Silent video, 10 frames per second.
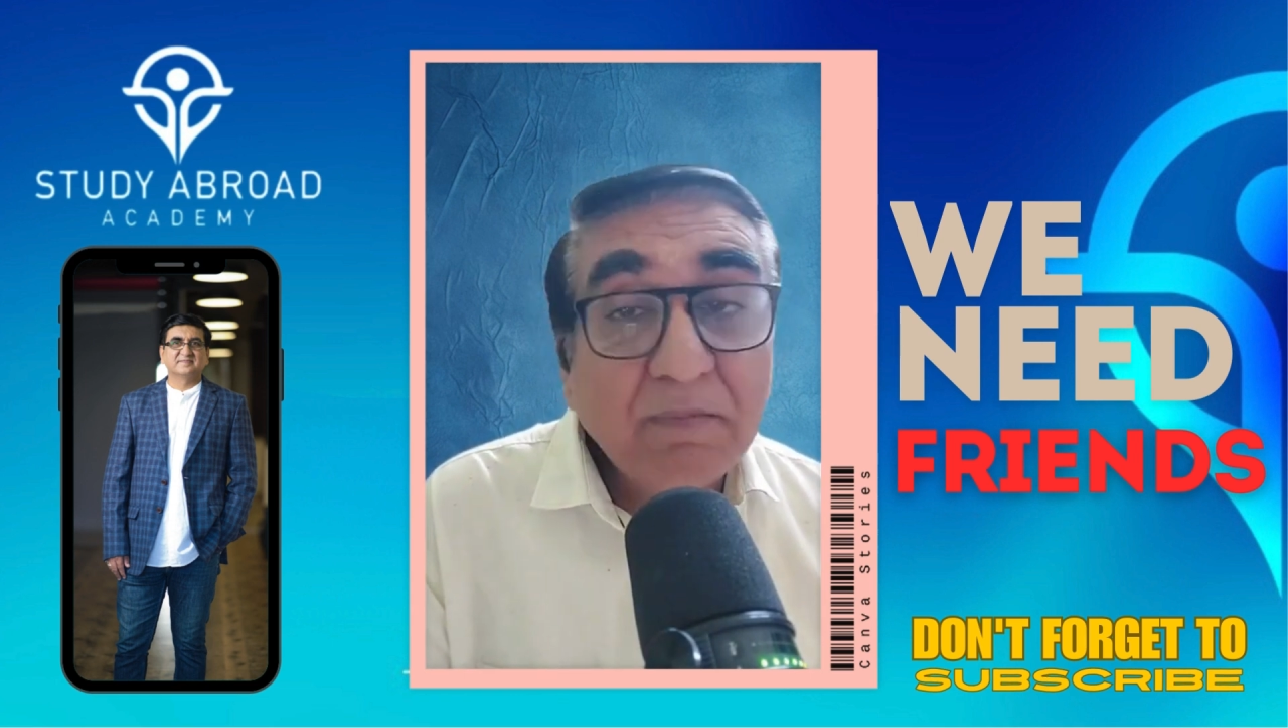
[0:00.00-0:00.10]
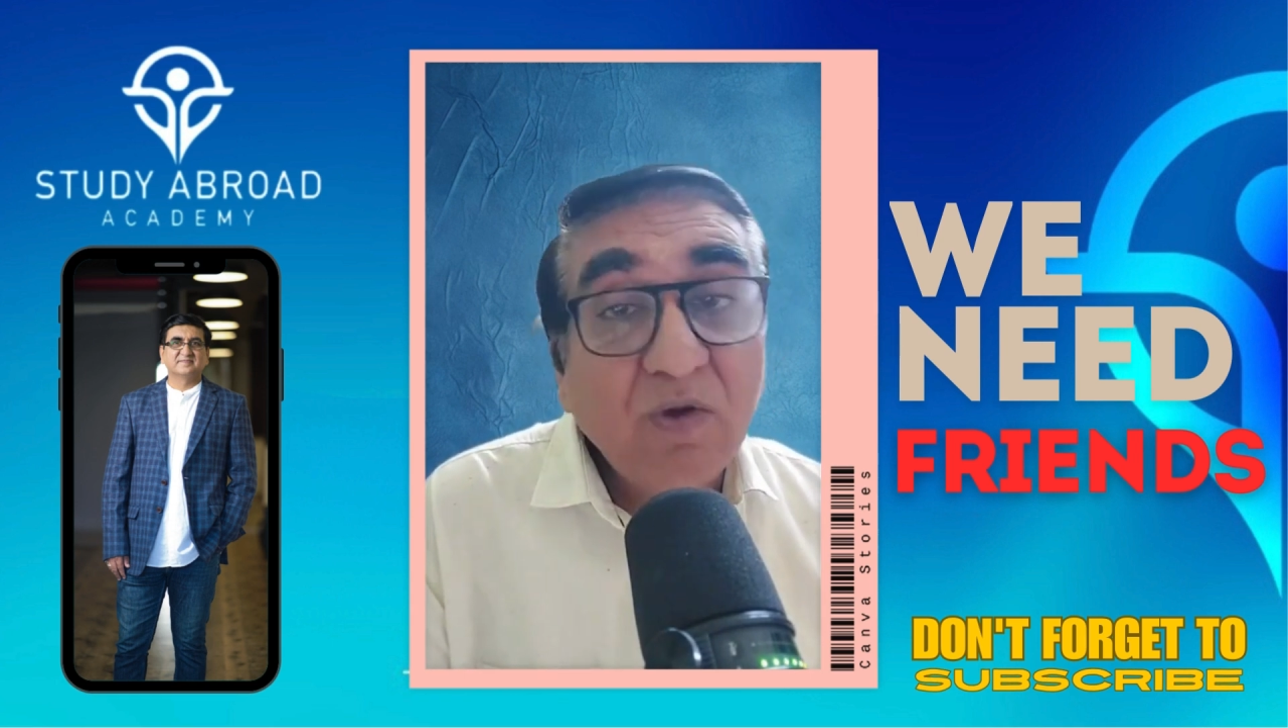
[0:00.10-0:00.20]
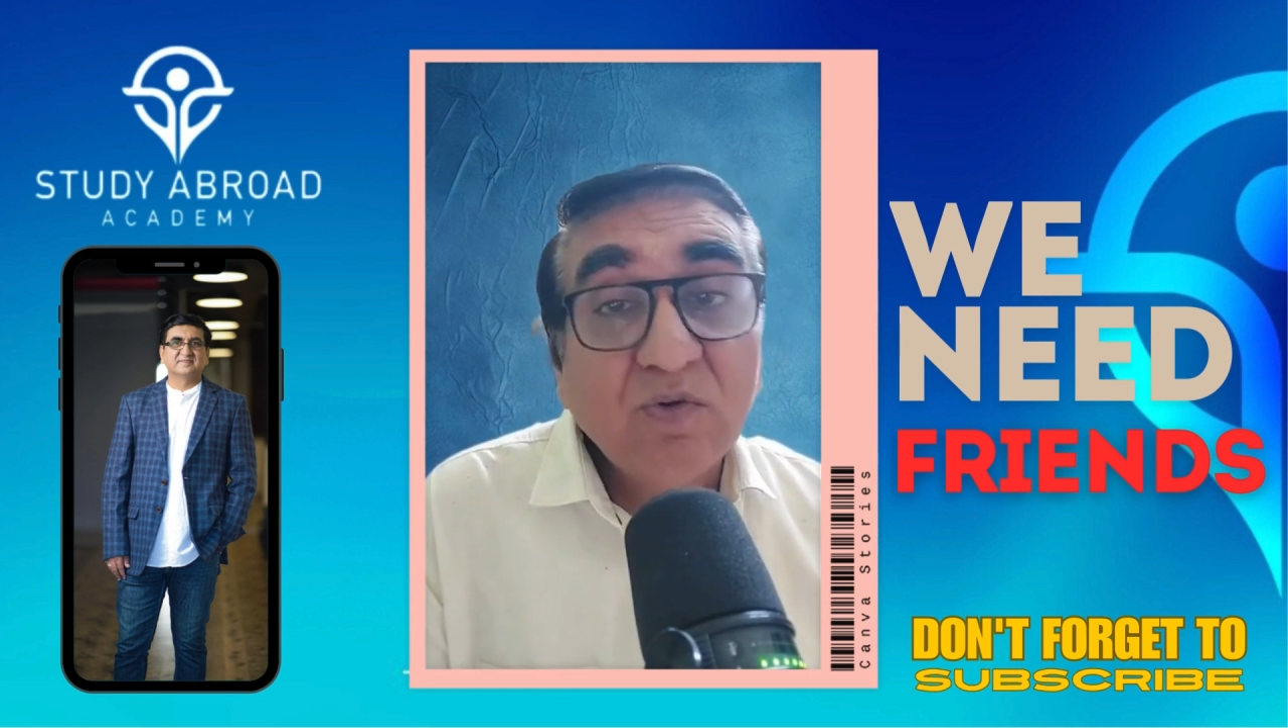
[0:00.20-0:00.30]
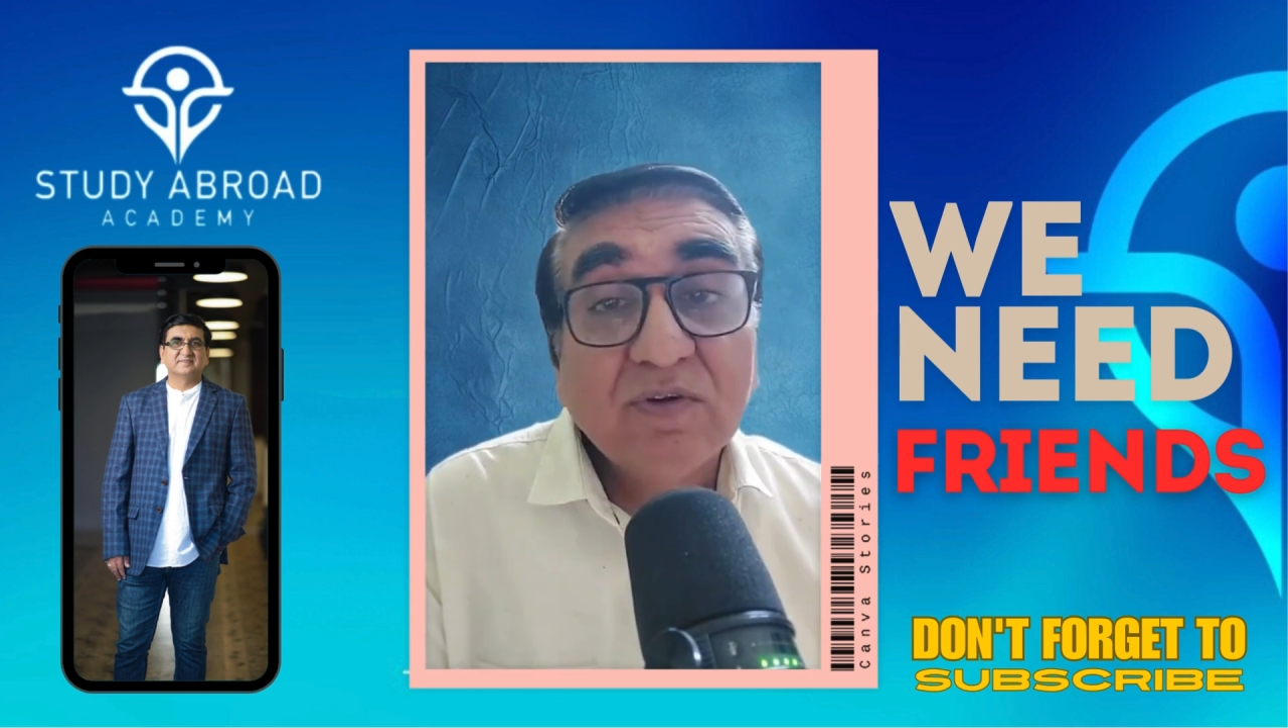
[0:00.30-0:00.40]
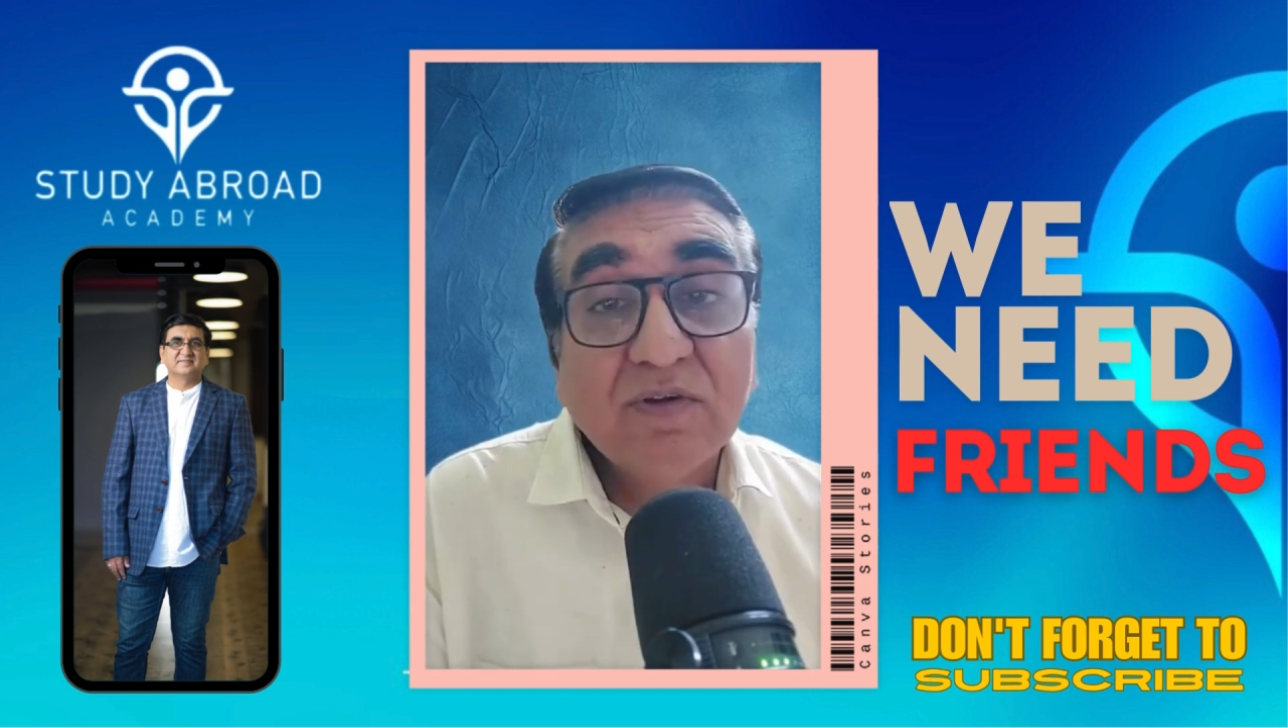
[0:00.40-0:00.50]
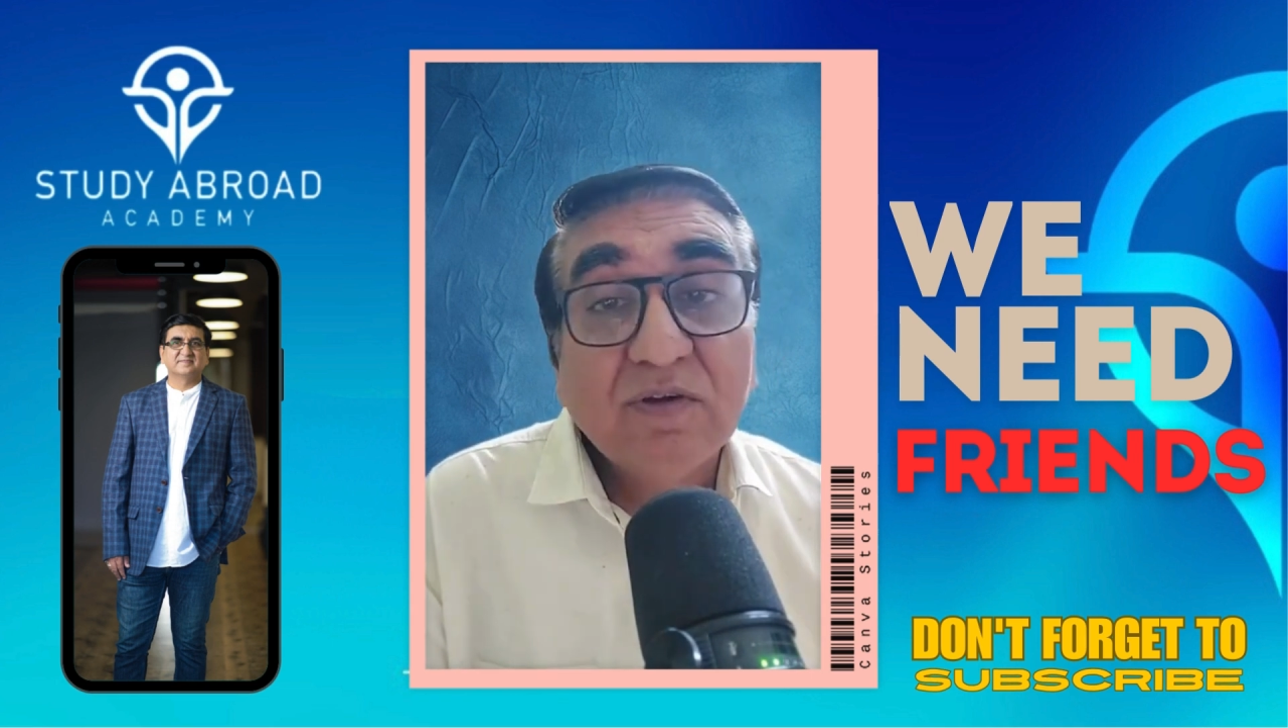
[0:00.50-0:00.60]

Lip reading: about